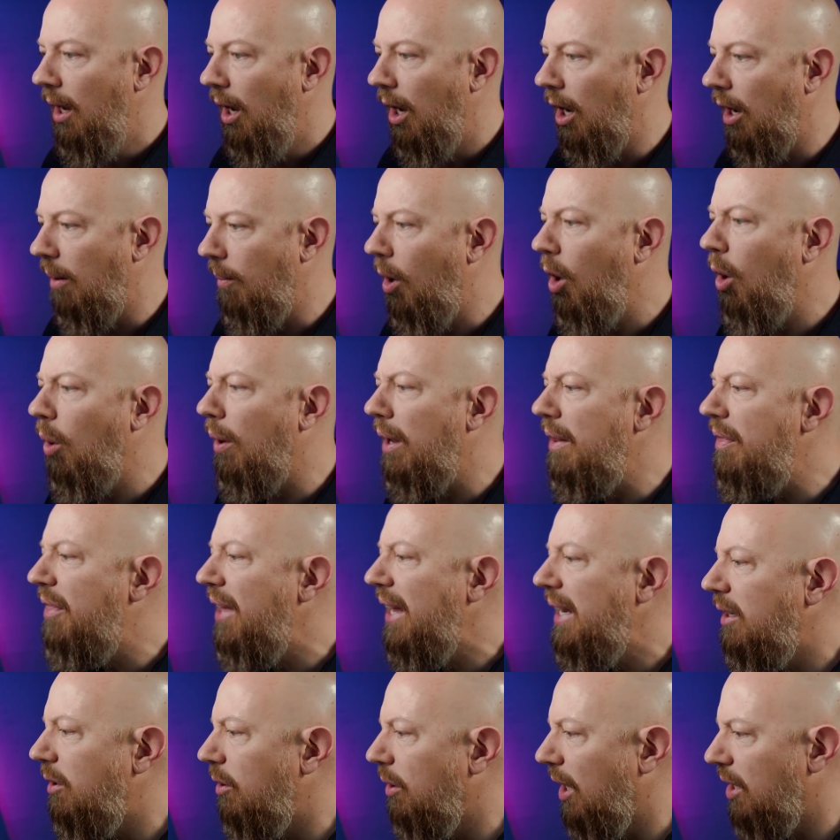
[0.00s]
Oh, and
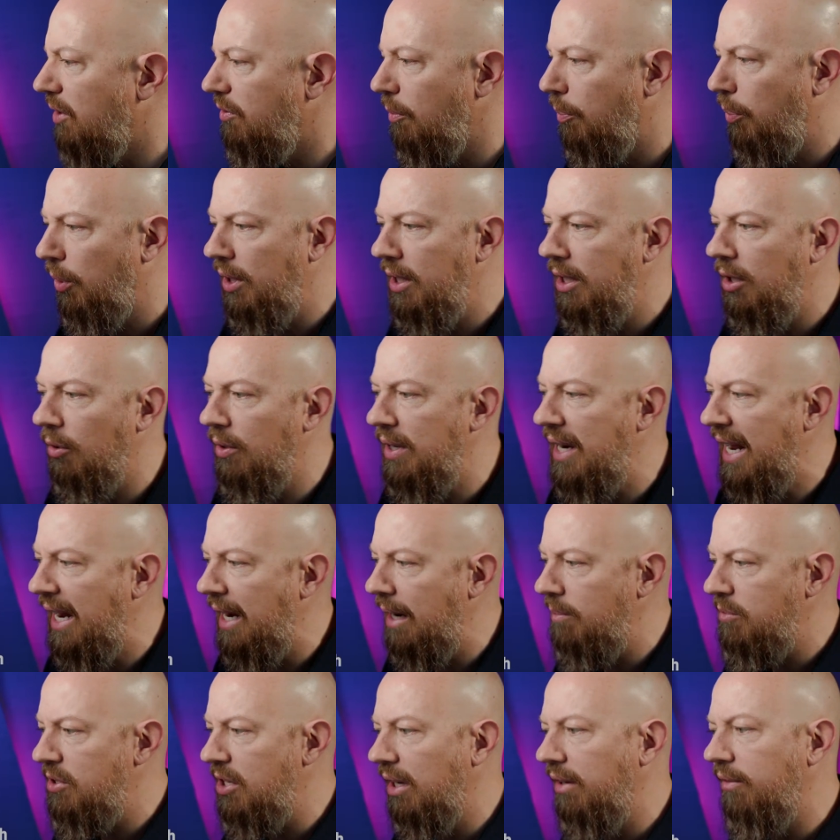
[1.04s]
thank you guys for putting your
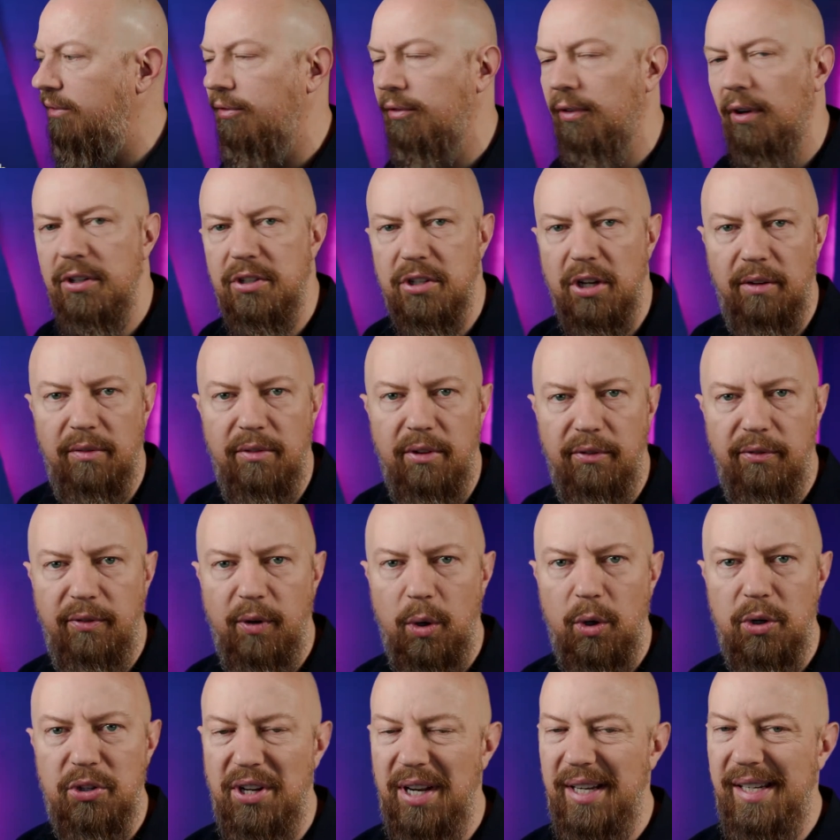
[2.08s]
names in front of the
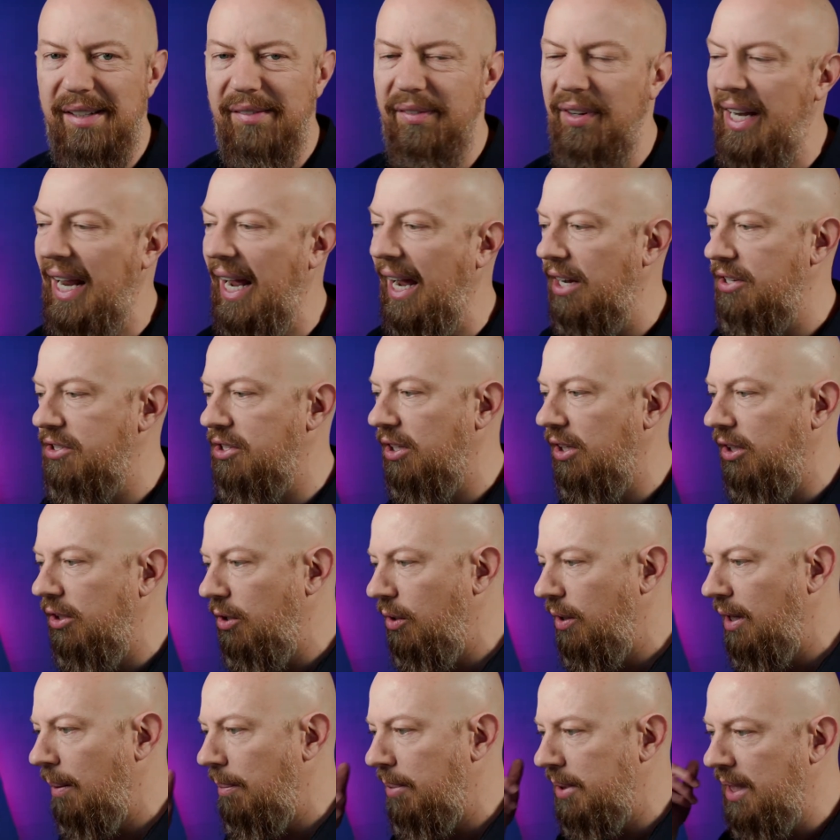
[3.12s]
photos. I didn't even ask you to
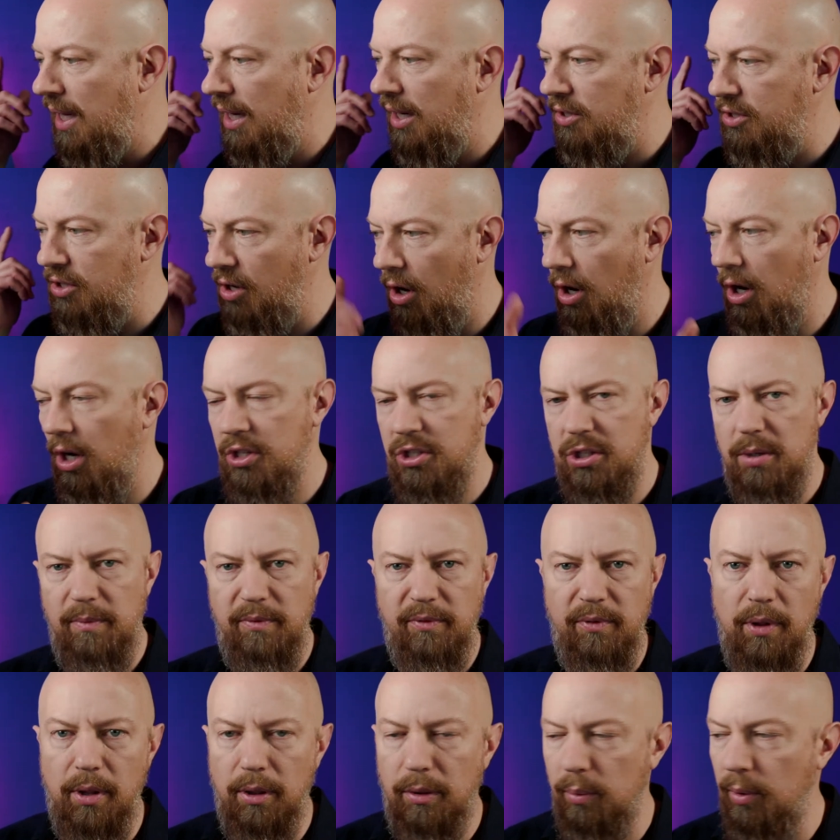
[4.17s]
do that, but that is awesome
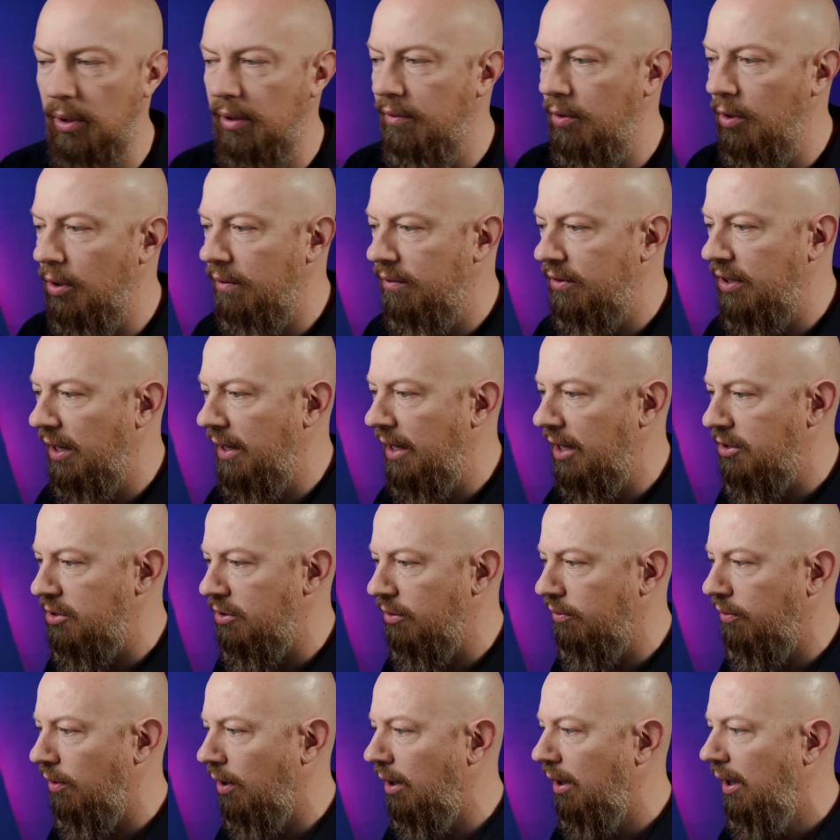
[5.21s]
for the 3 of you that have done that
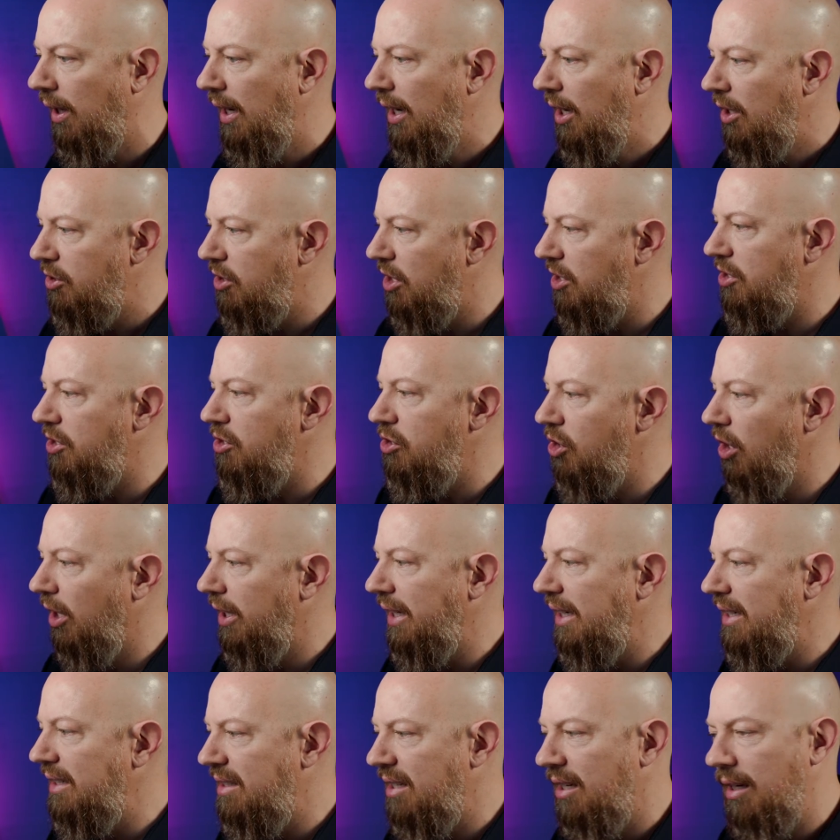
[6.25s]
so far. Jason,
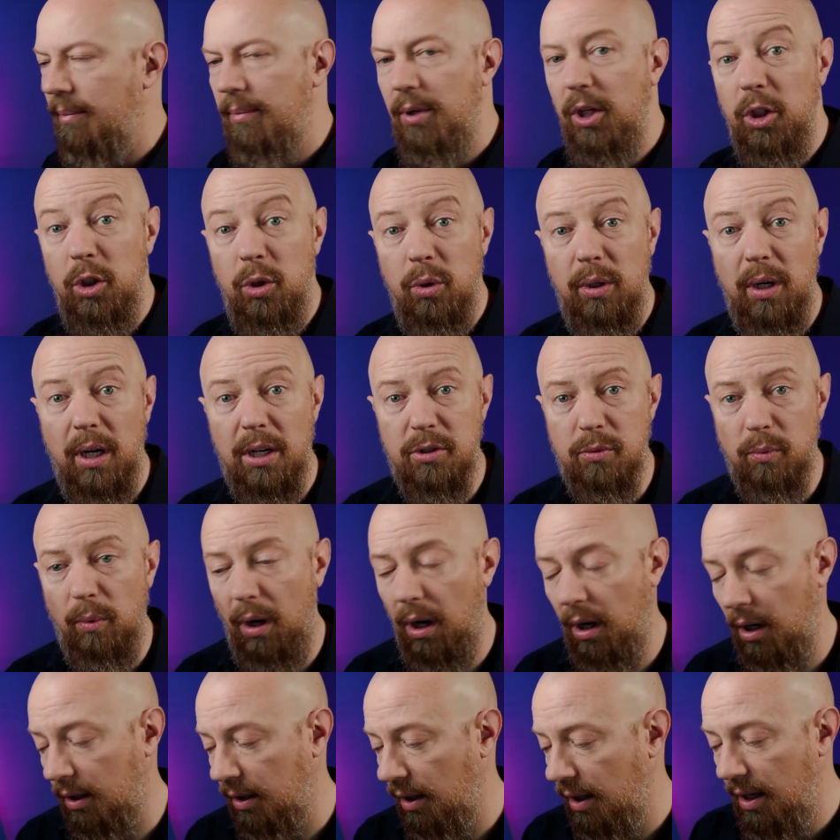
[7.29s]
Johnny, and Tim, you guys
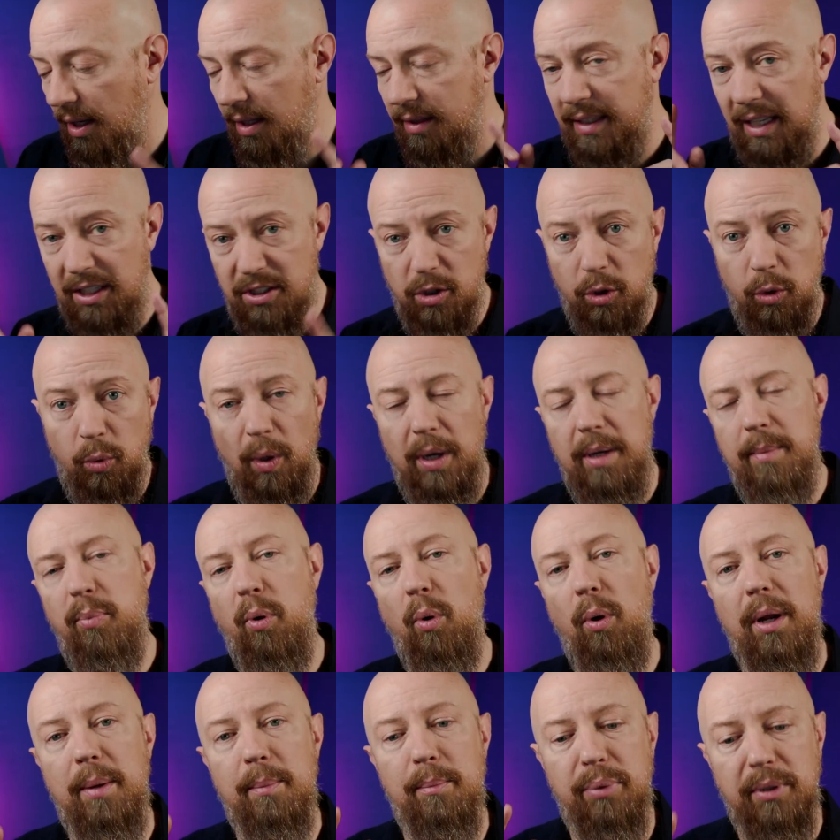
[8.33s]
rock. That's a great
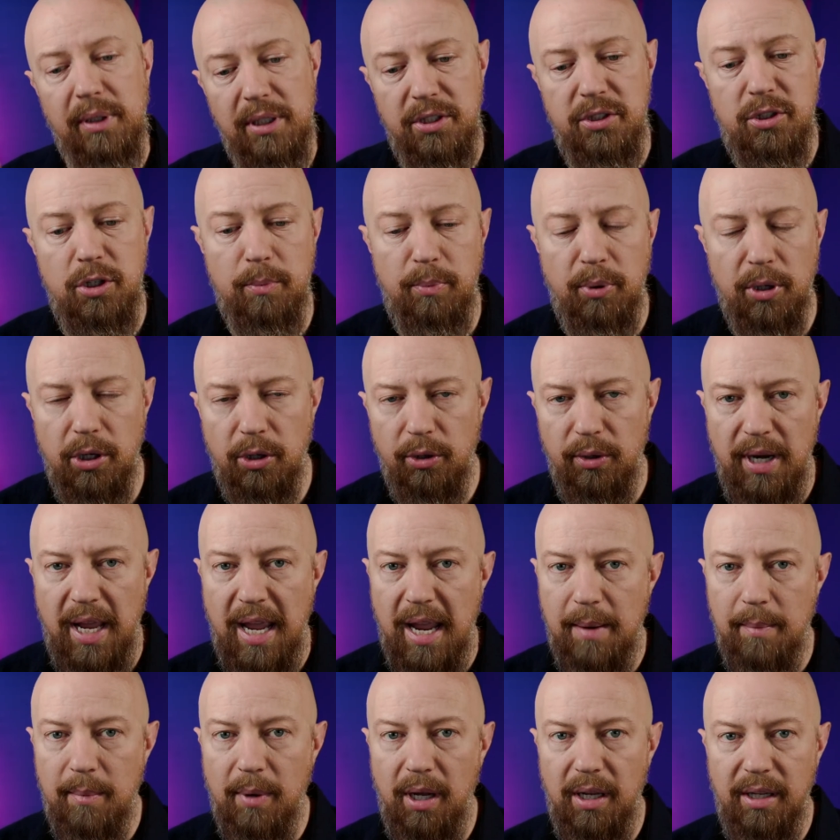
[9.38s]
point. Please do put your
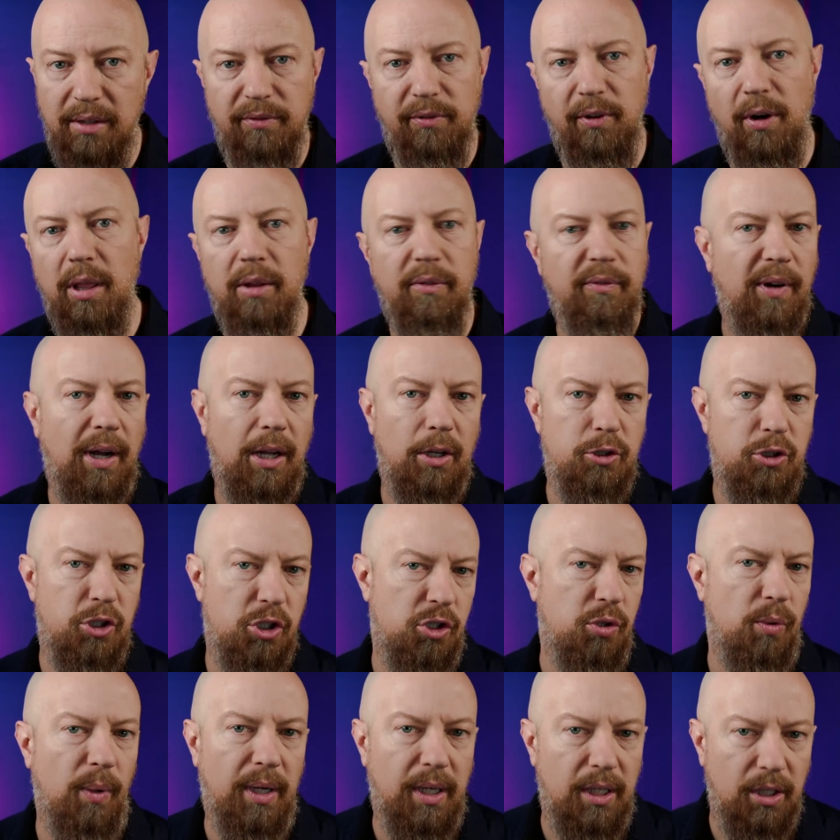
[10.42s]
name in front of the file
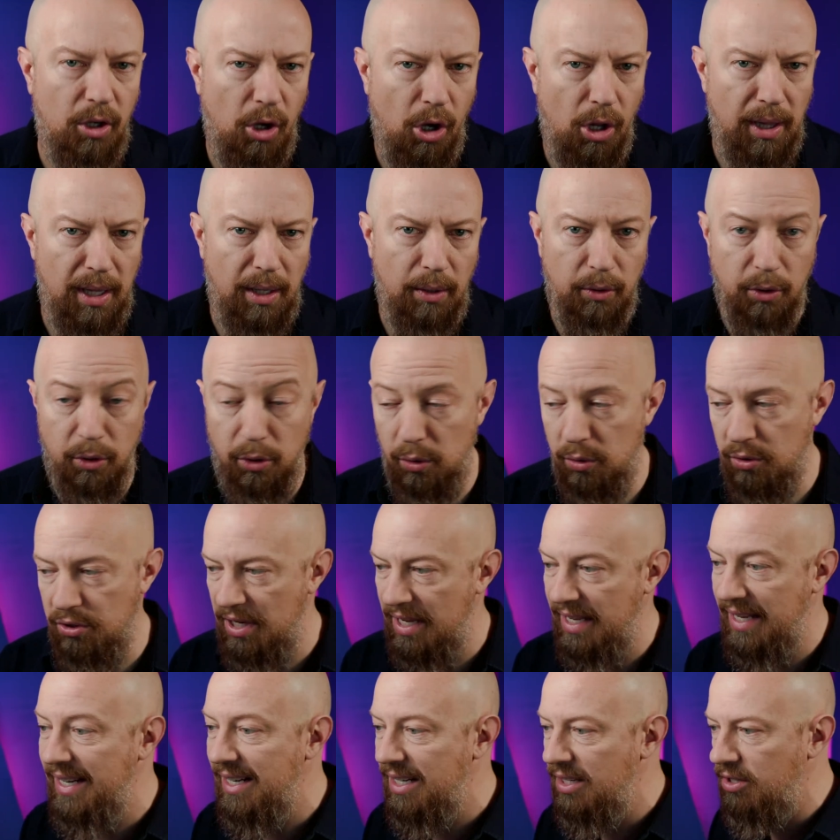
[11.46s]
just so I can call out whose
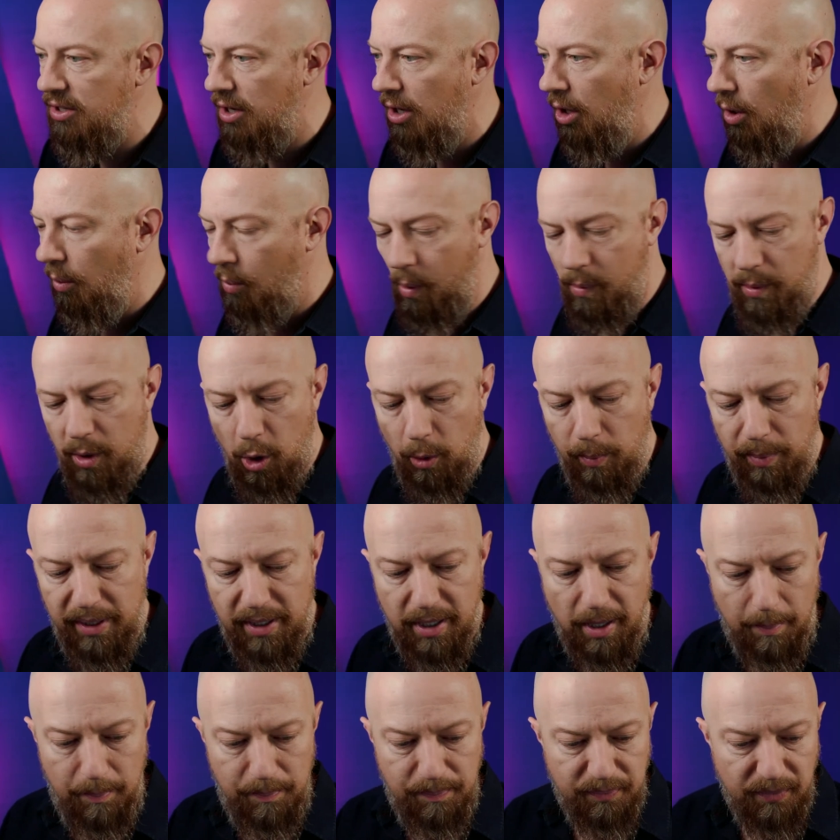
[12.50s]
it is when we open
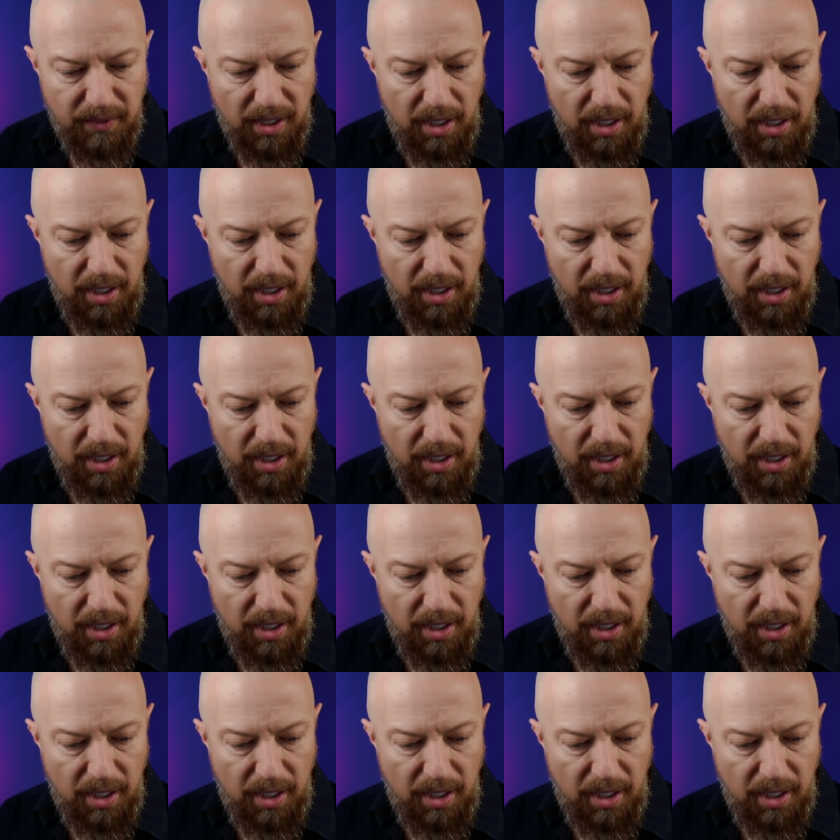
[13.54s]
it up.